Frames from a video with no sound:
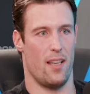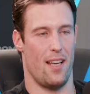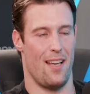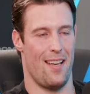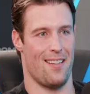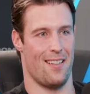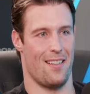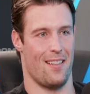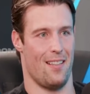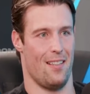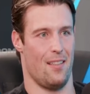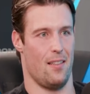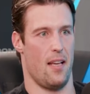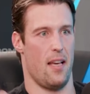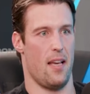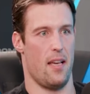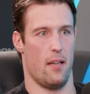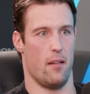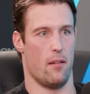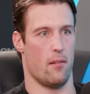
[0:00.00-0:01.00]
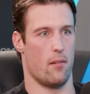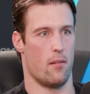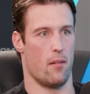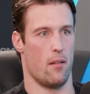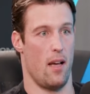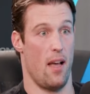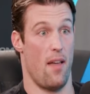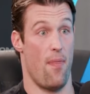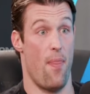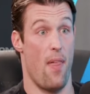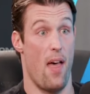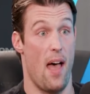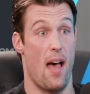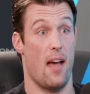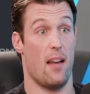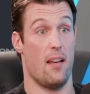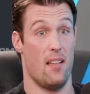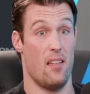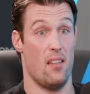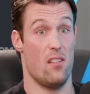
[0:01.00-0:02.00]
can contain. And
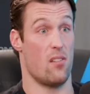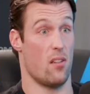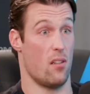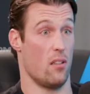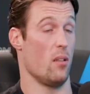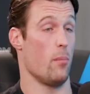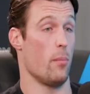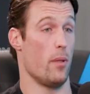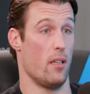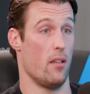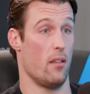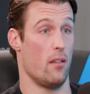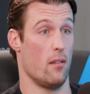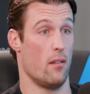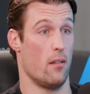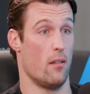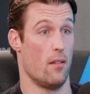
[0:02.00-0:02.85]
that is unlimited.